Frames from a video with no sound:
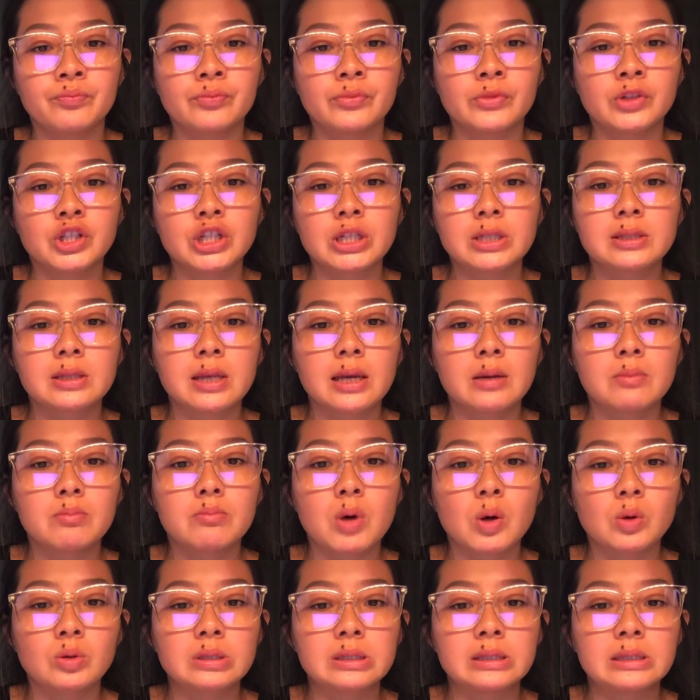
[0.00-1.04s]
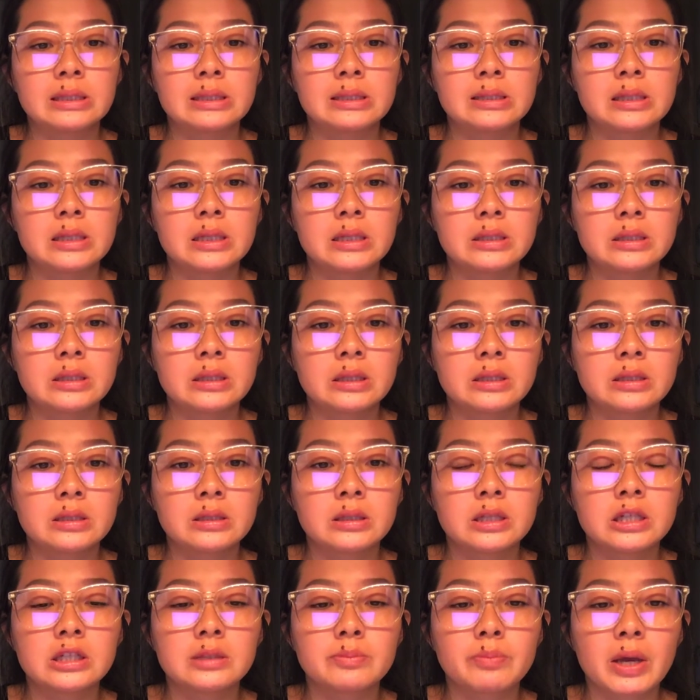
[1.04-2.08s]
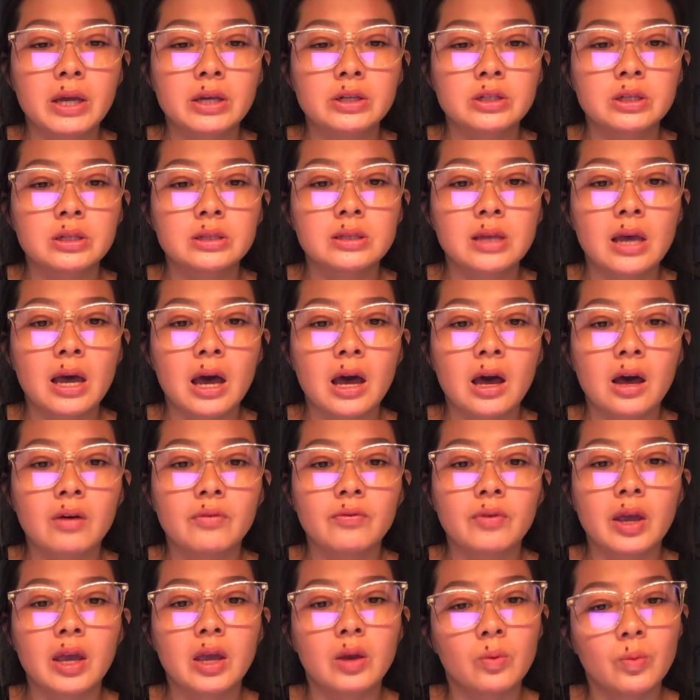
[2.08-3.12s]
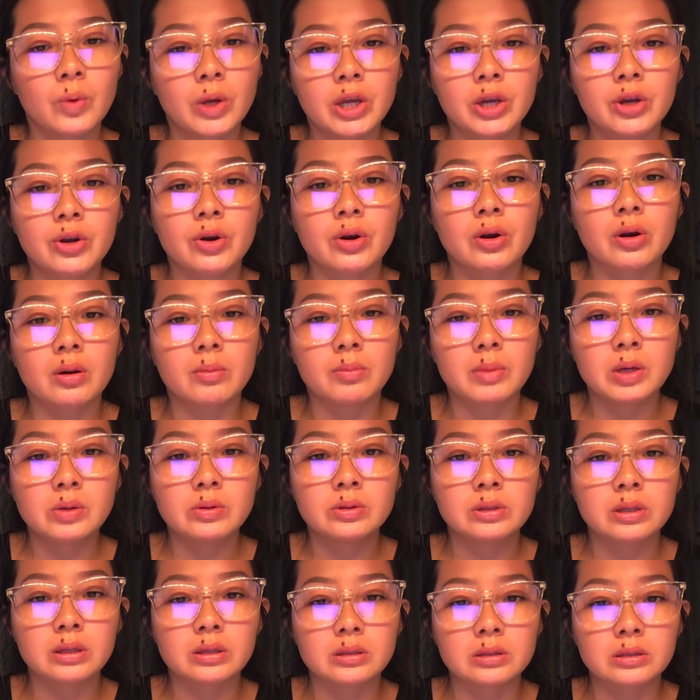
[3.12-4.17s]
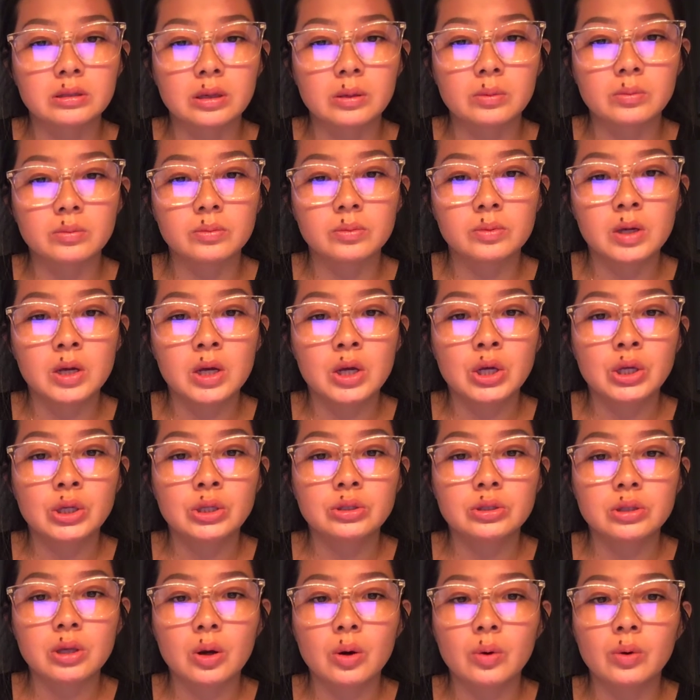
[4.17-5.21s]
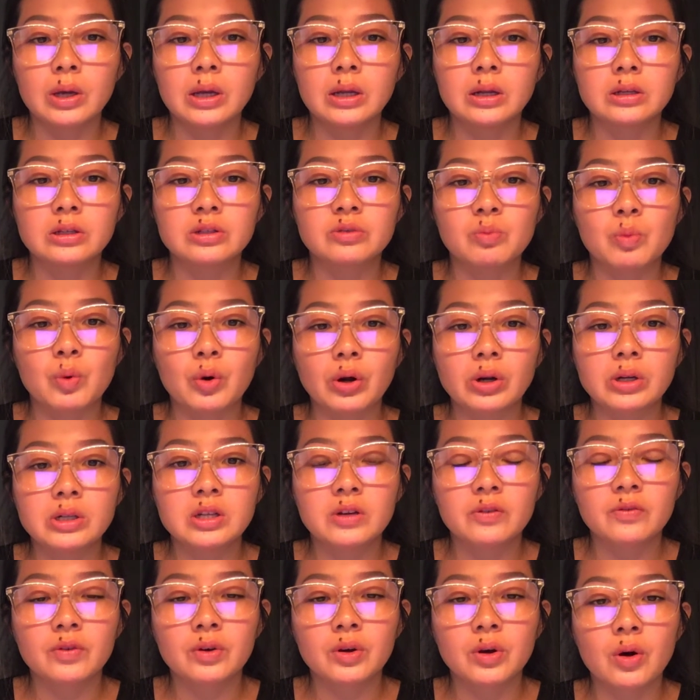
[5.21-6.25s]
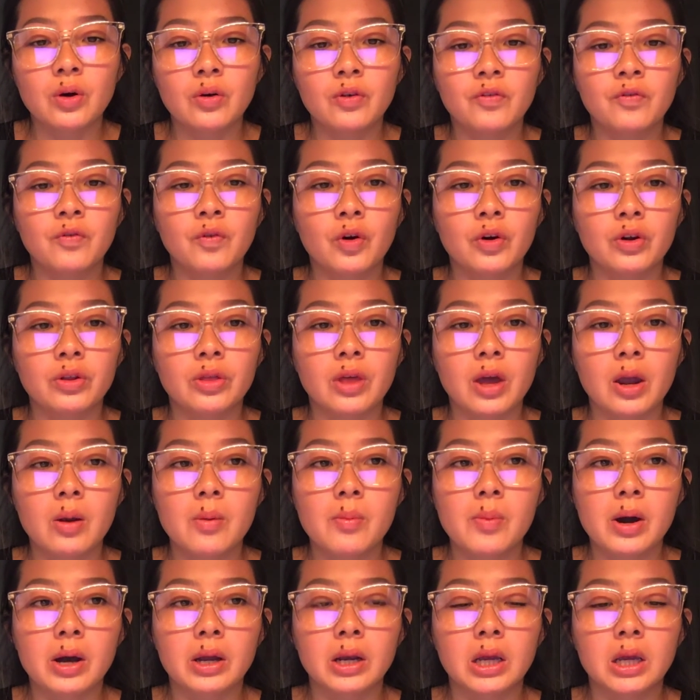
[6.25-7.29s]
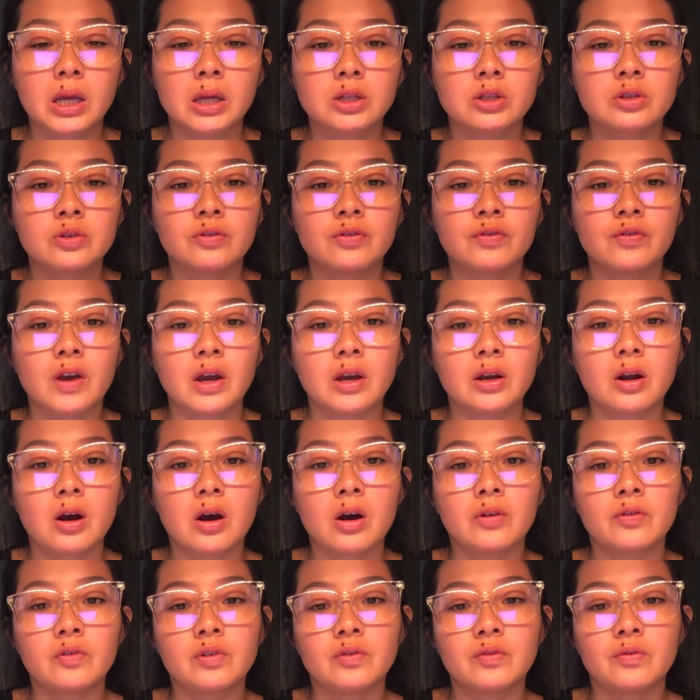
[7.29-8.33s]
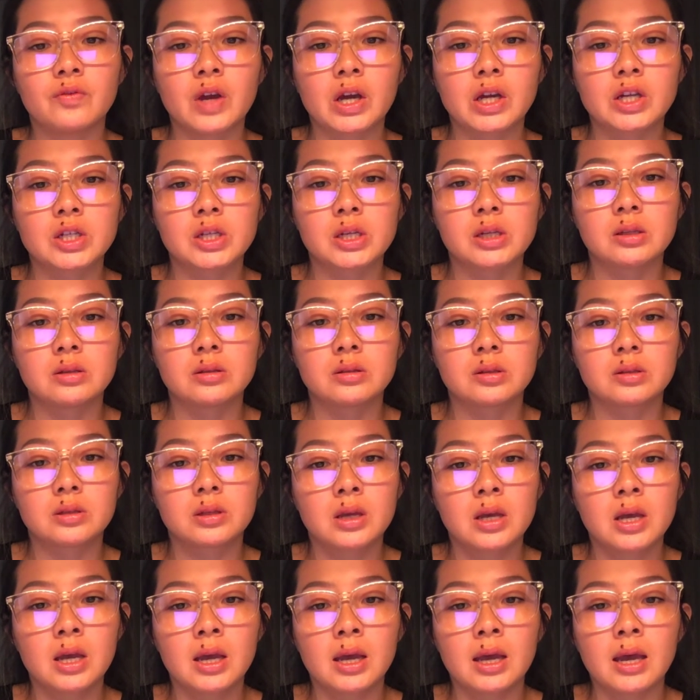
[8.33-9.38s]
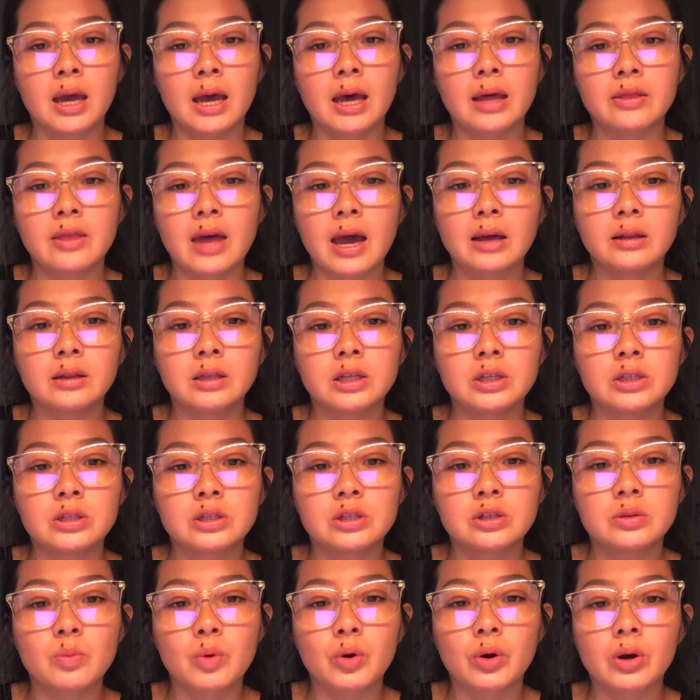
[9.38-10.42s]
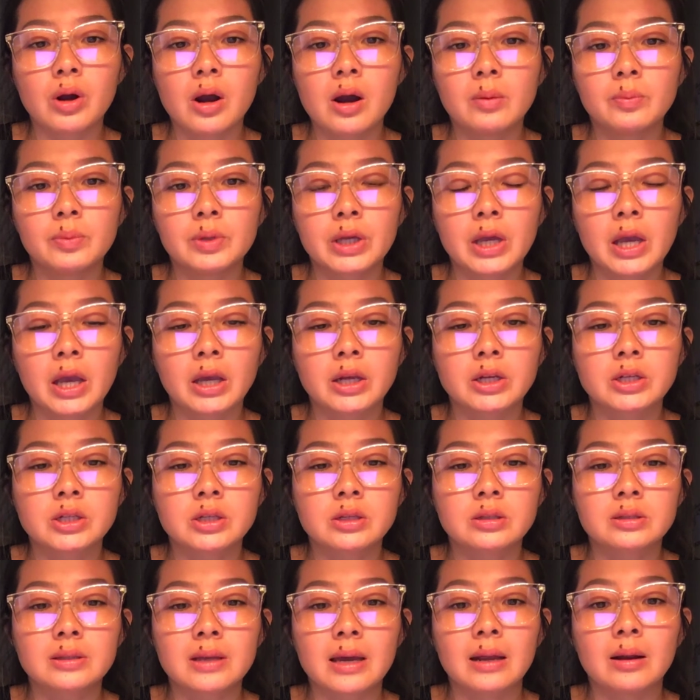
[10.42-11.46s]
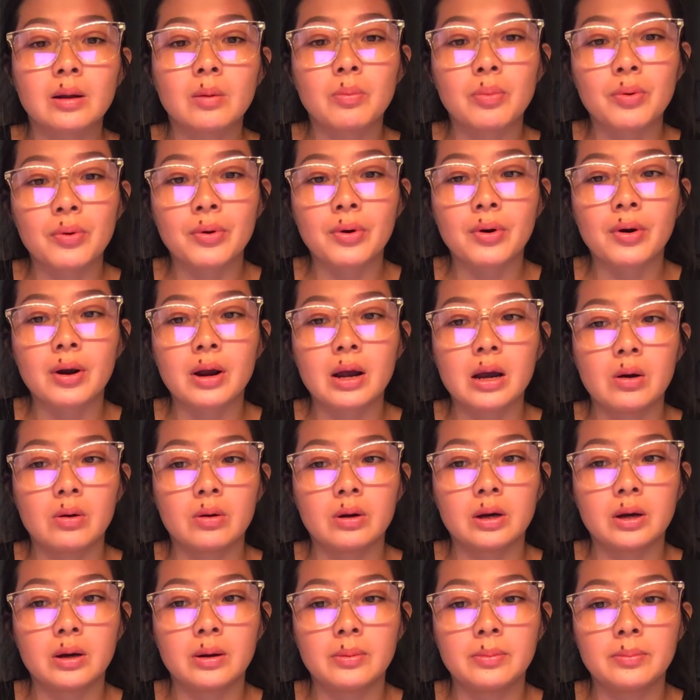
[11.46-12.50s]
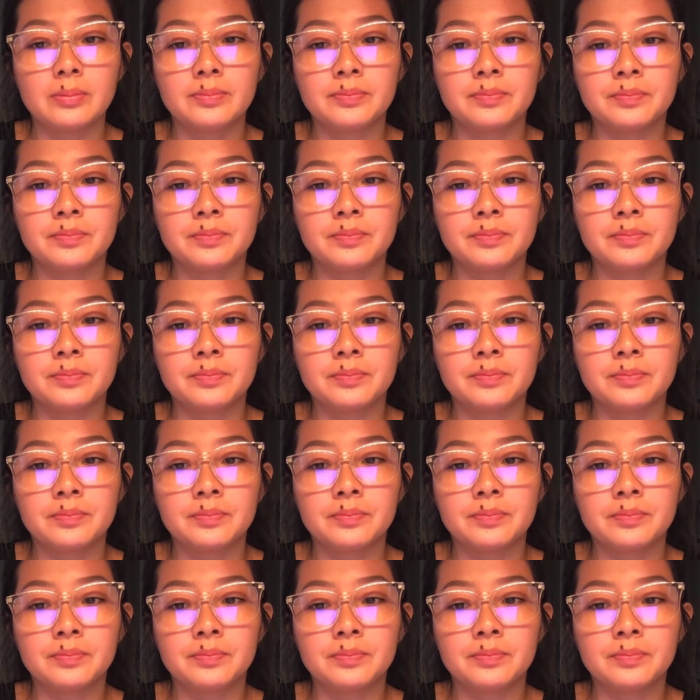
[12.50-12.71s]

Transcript: Just like most diseases, these patients have a weaker immune system. So it is more difficult for their body to fight off infections, and that leads to more complications and a poor outcome.